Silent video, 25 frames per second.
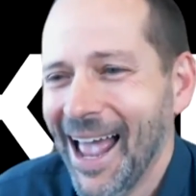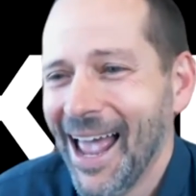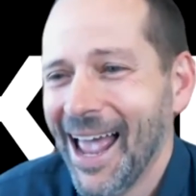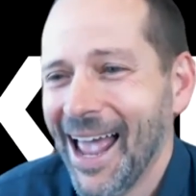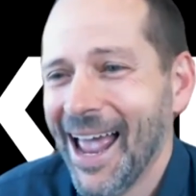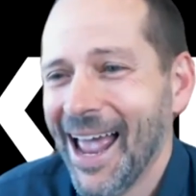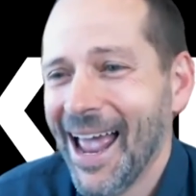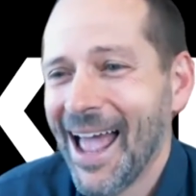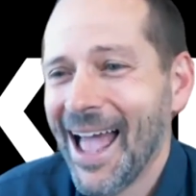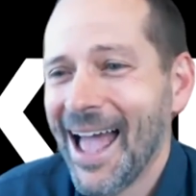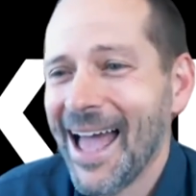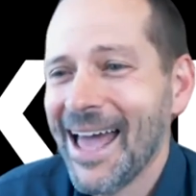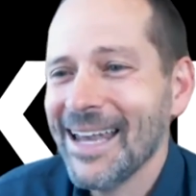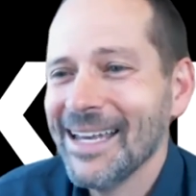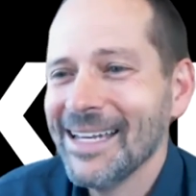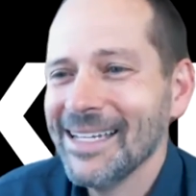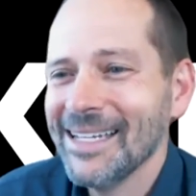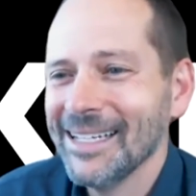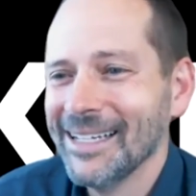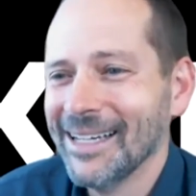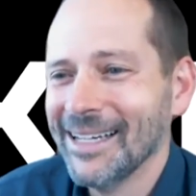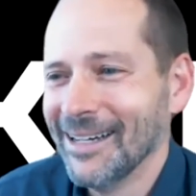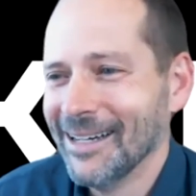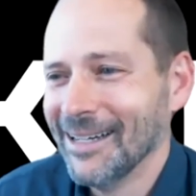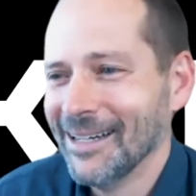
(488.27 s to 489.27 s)
And
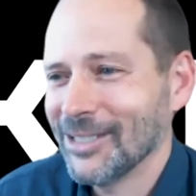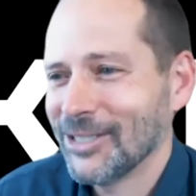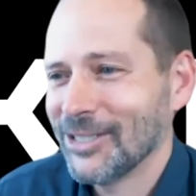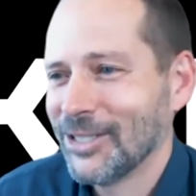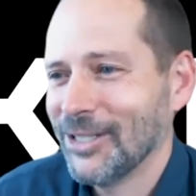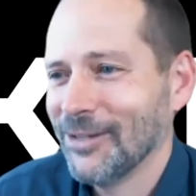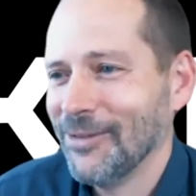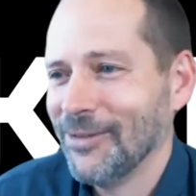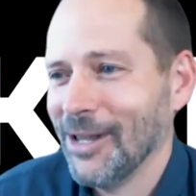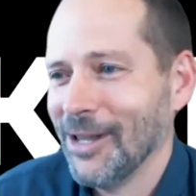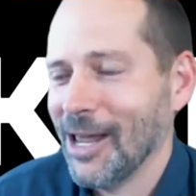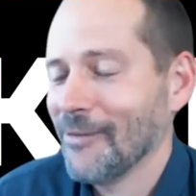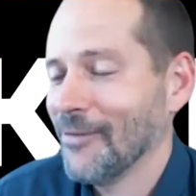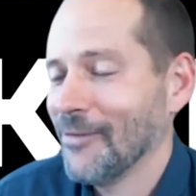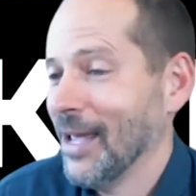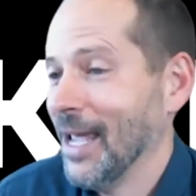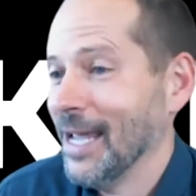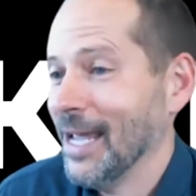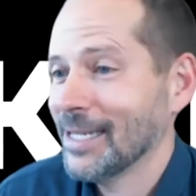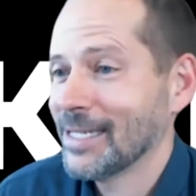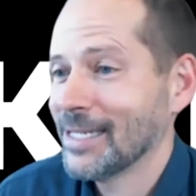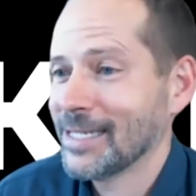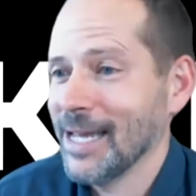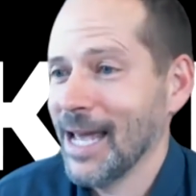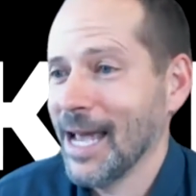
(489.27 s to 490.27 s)
she fell off a
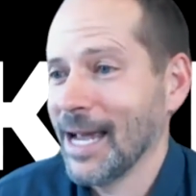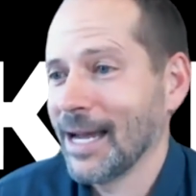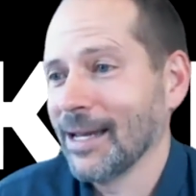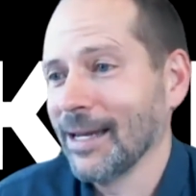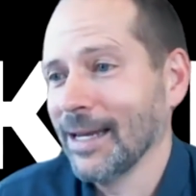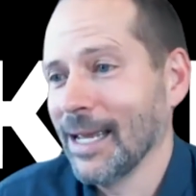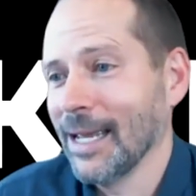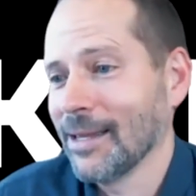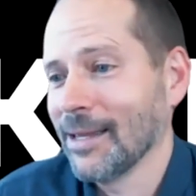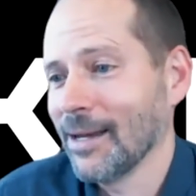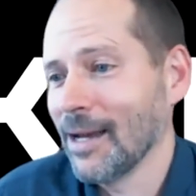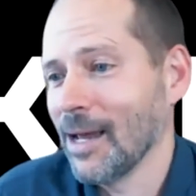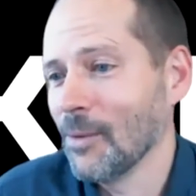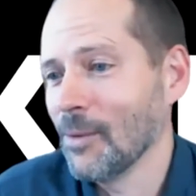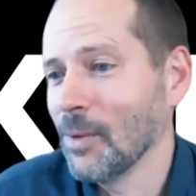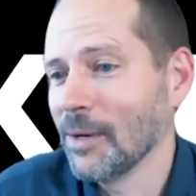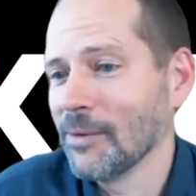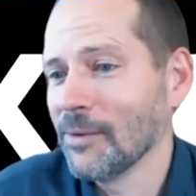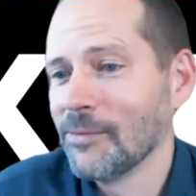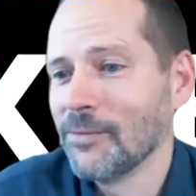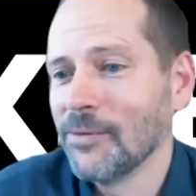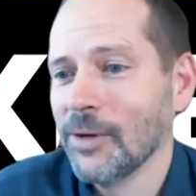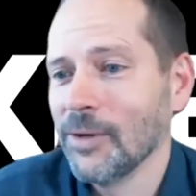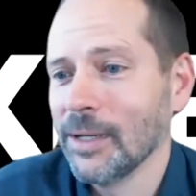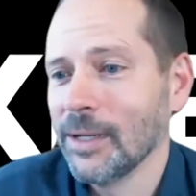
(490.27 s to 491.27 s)
haystack and landed on one
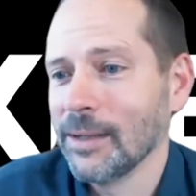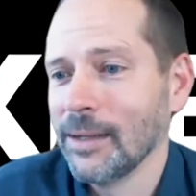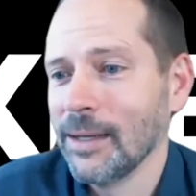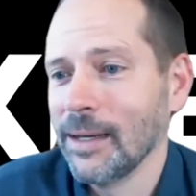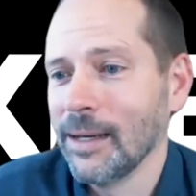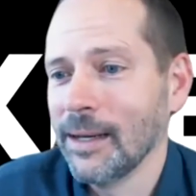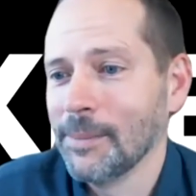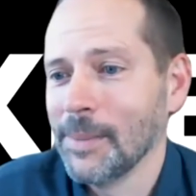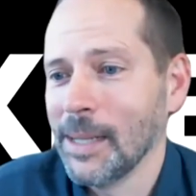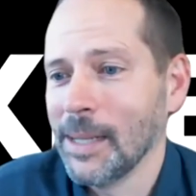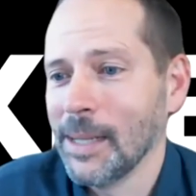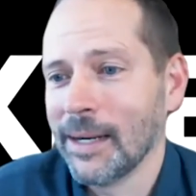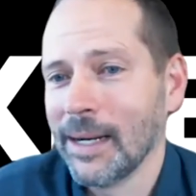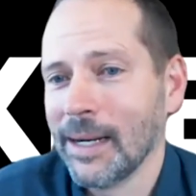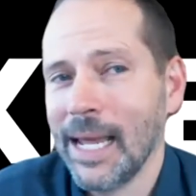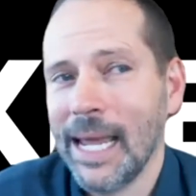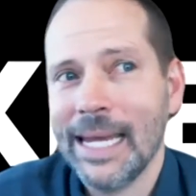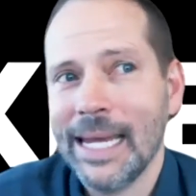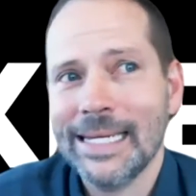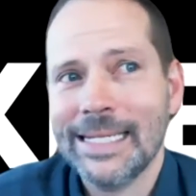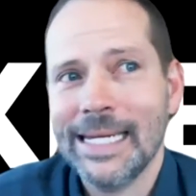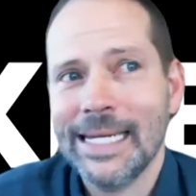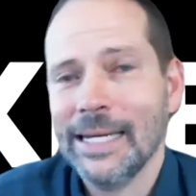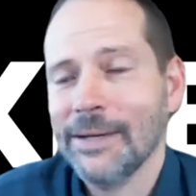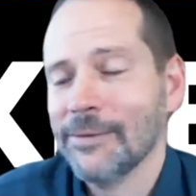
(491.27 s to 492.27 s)
foot, about an
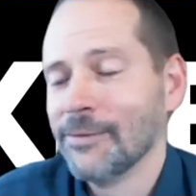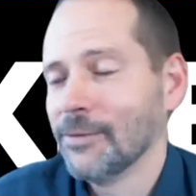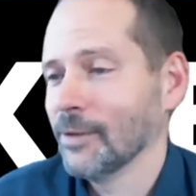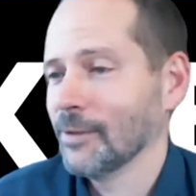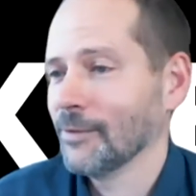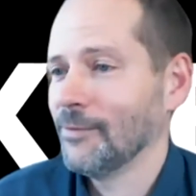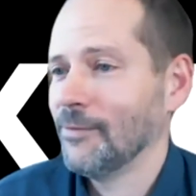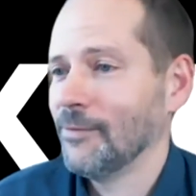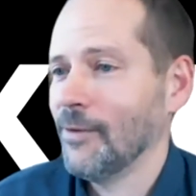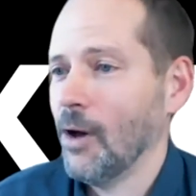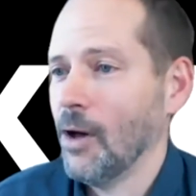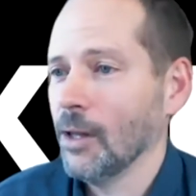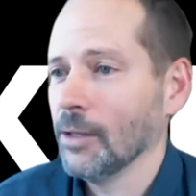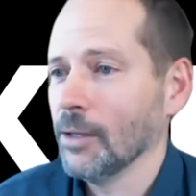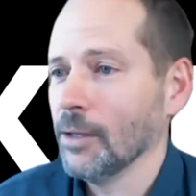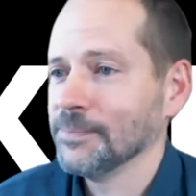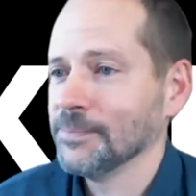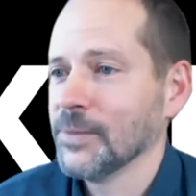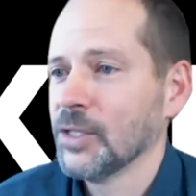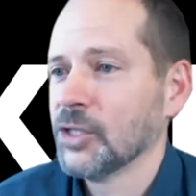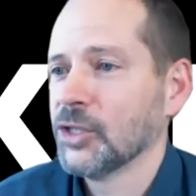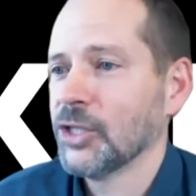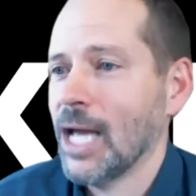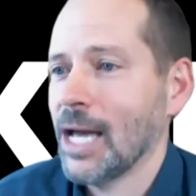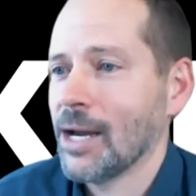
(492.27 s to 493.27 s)
18-foot fall,
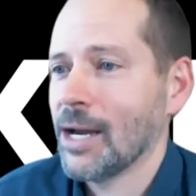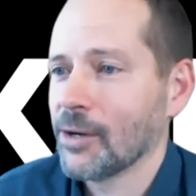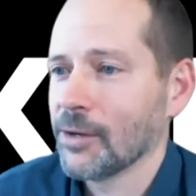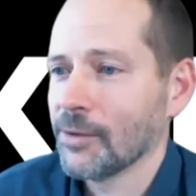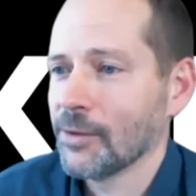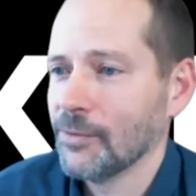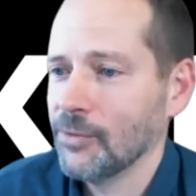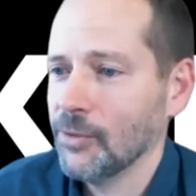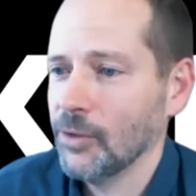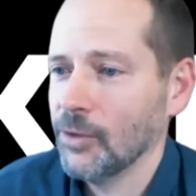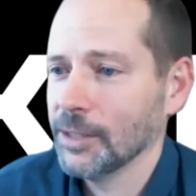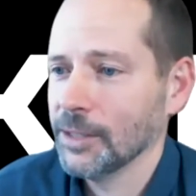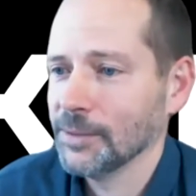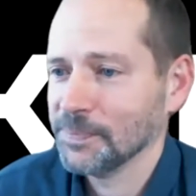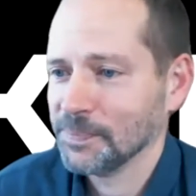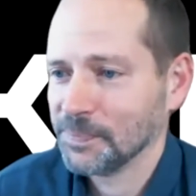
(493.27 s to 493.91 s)
shattered her foot.